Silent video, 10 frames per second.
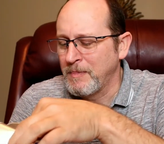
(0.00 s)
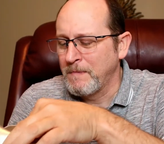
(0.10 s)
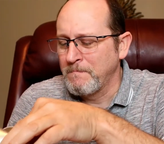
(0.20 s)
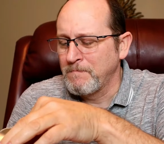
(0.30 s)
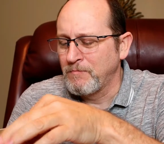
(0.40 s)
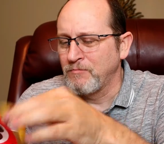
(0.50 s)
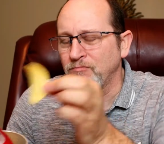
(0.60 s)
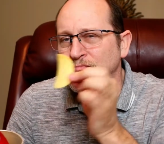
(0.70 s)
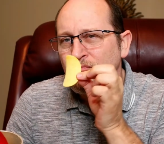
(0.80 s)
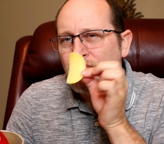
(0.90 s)

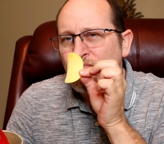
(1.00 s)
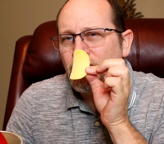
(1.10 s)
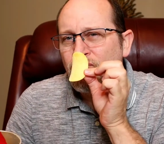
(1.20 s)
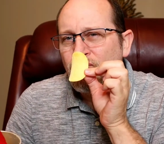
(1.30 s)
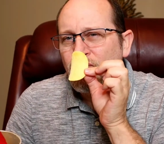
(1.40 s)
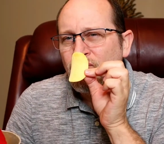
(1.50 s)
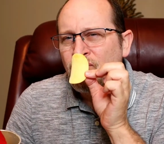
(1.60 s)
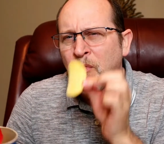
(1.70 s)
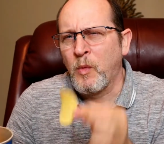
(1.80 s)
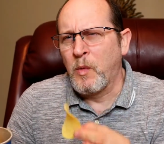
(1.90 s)

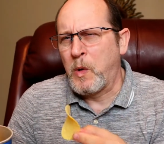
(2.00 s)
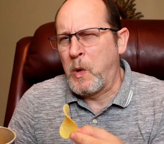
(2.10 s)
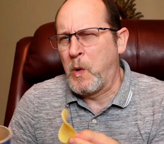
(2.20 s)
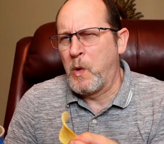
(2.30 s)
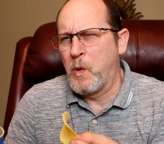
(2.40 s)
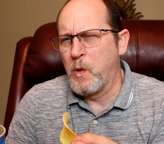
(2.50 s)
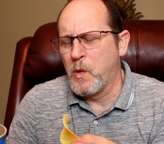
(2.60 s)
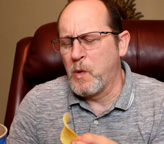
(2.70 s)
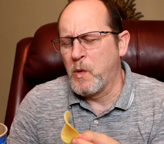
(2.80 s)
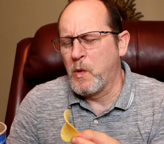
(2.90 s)

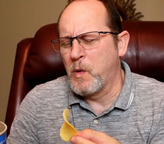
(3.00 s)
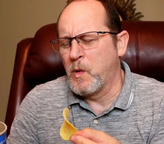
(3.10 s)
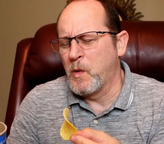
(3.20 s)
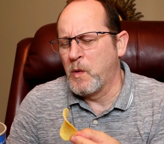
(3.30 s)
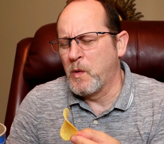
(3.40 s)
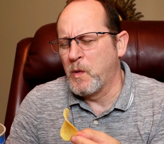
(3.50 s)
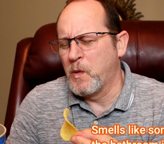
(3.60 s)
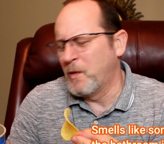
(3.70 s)
Nothing is said.